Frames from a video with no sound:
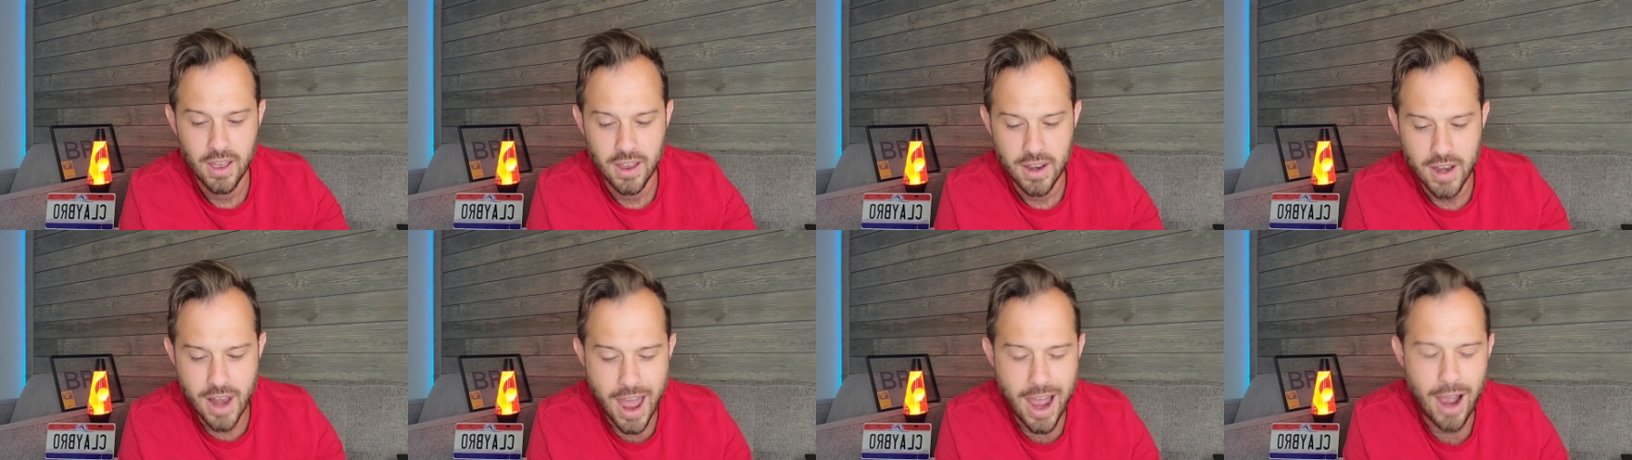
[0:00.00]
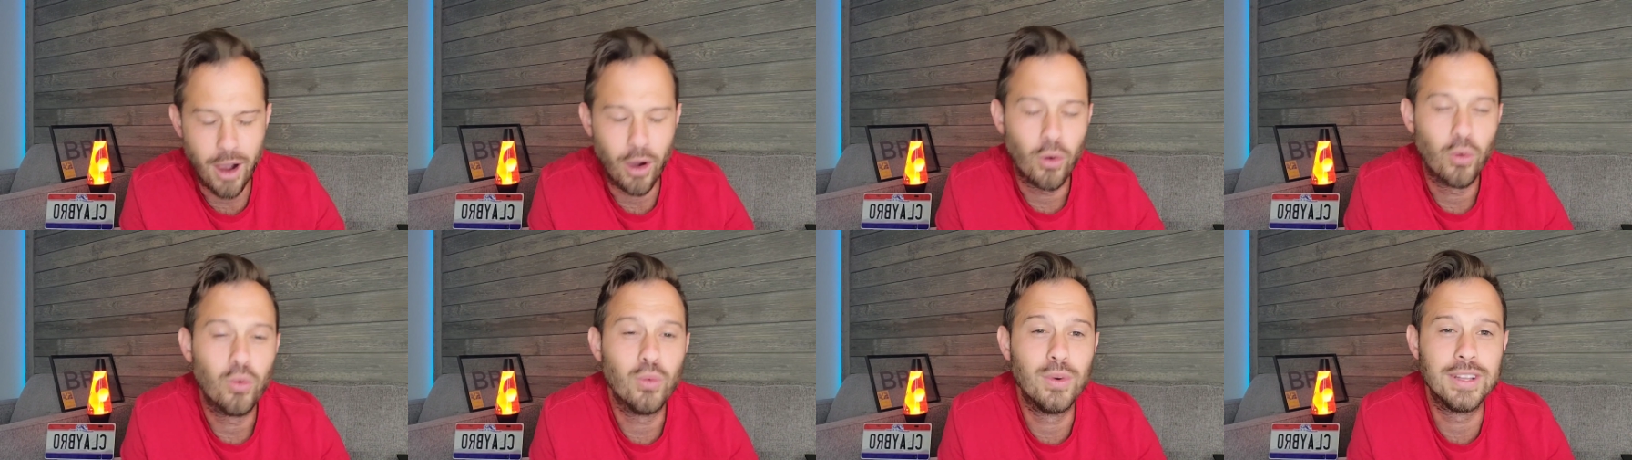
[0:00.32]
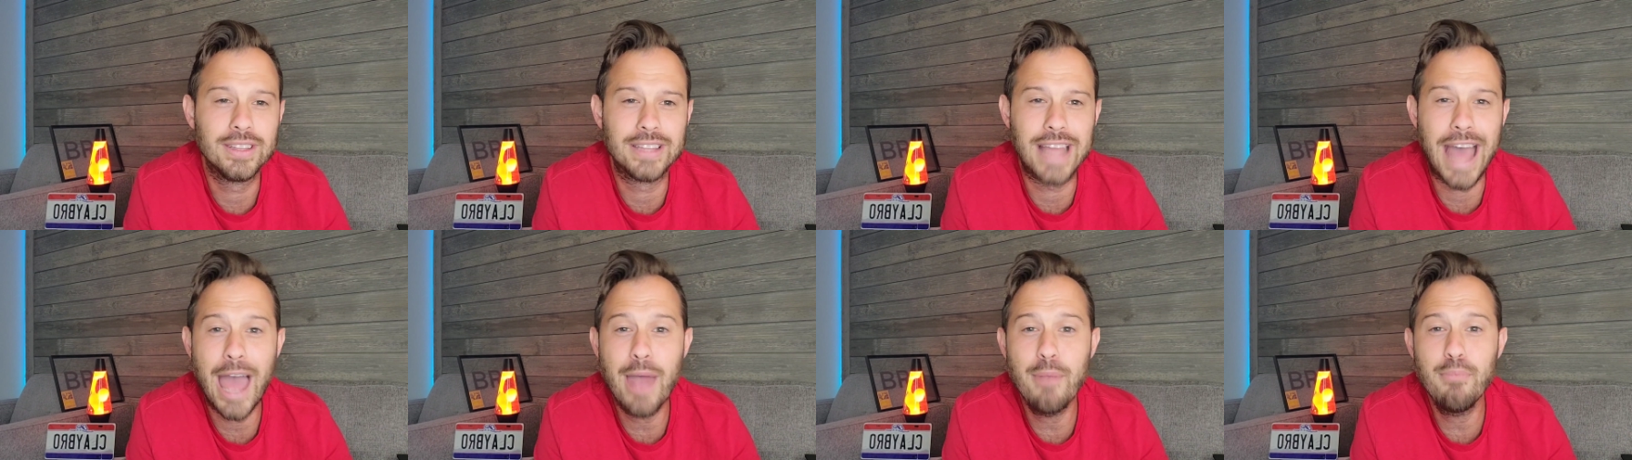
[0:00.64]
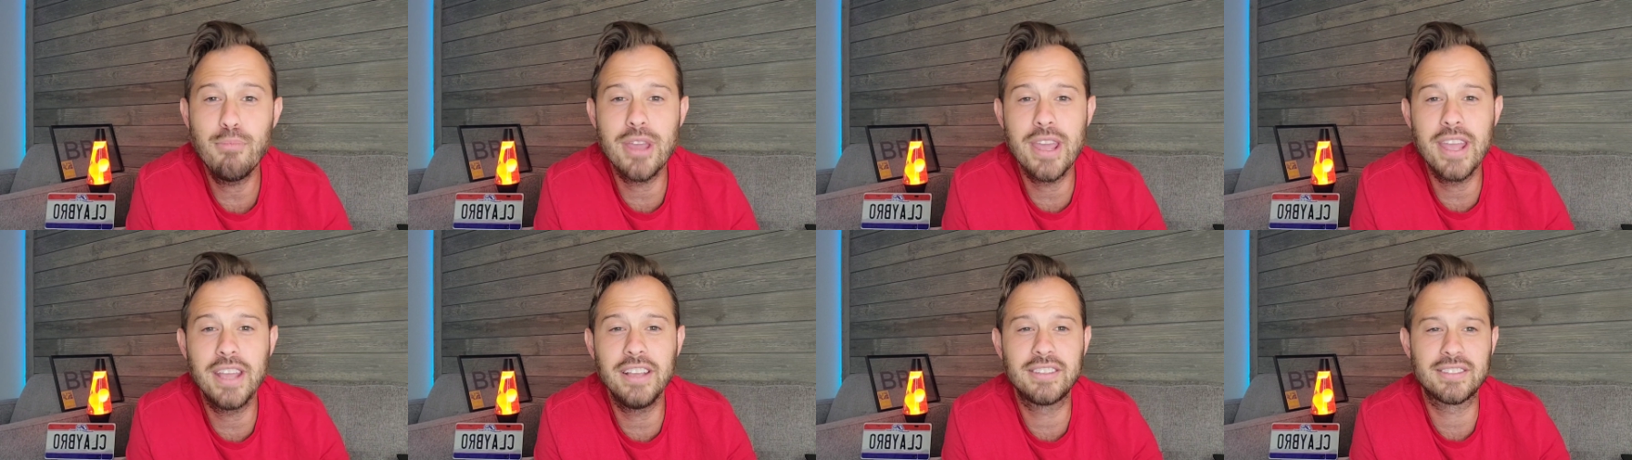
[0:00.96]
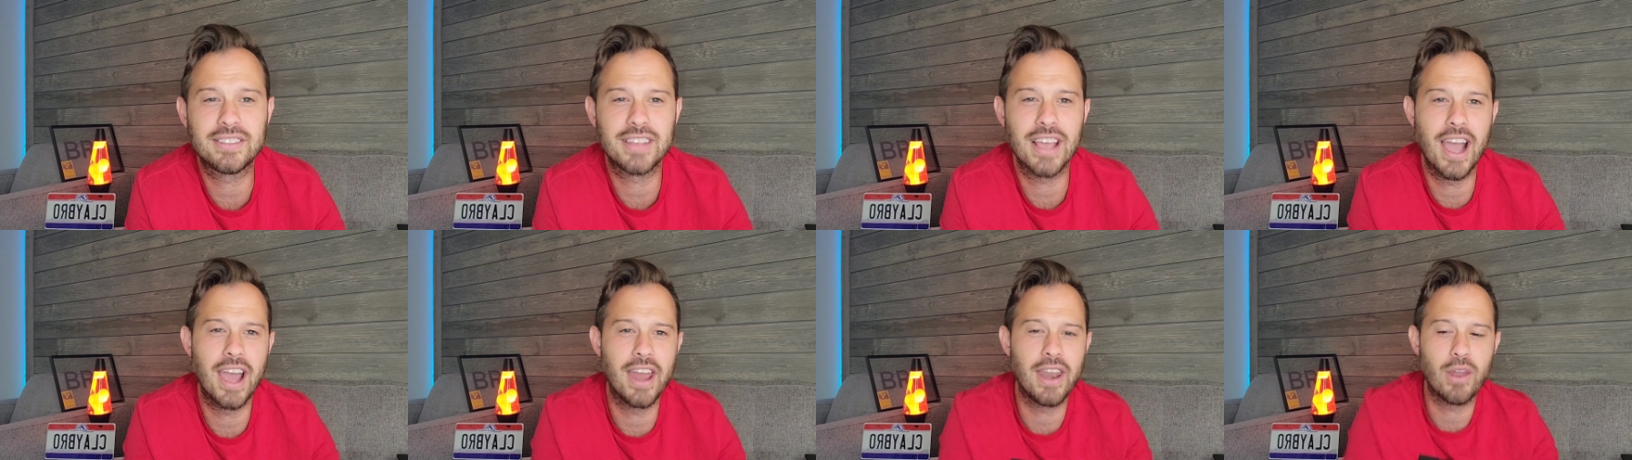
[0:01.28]
Now, with that being
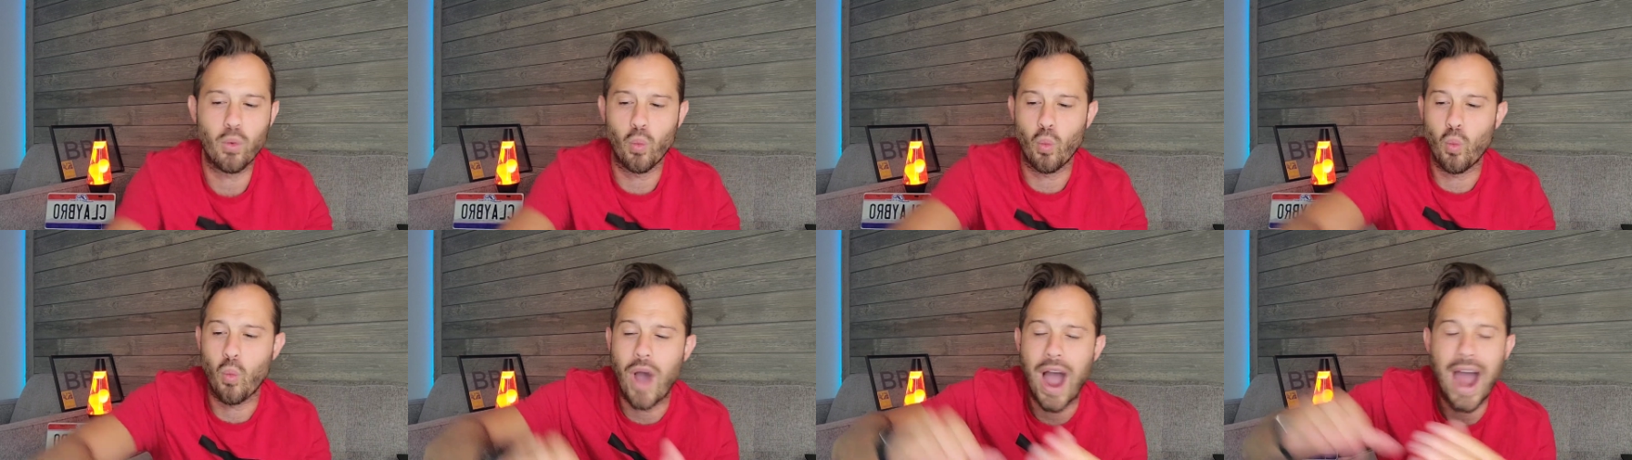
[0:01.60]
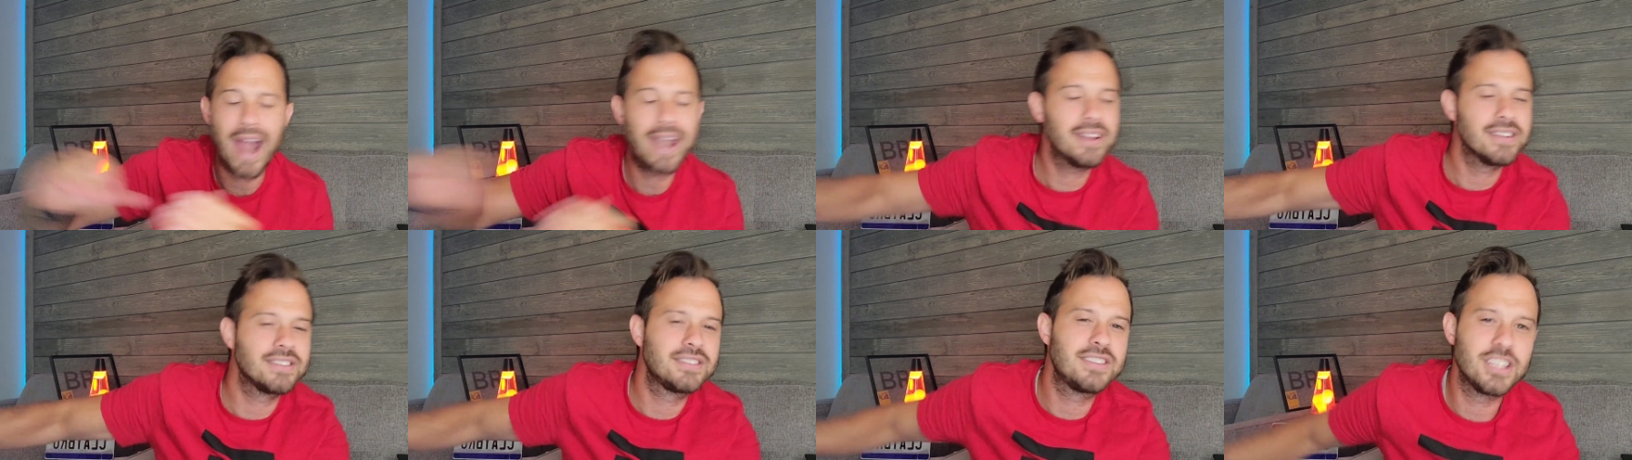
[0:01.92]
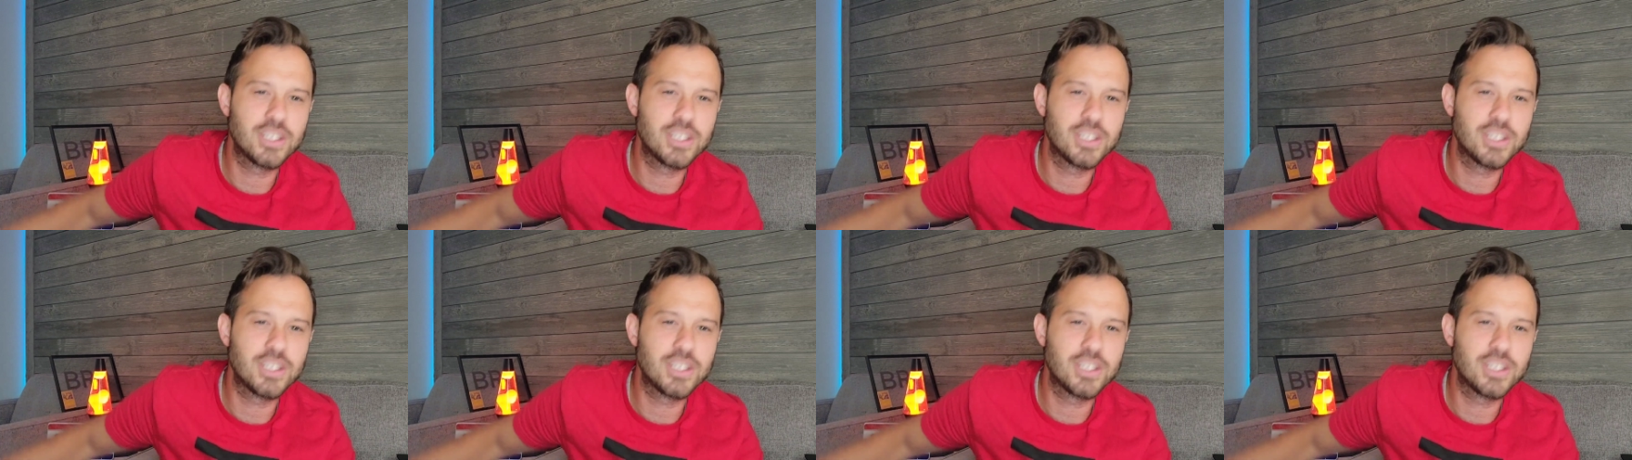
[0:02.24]
said, why does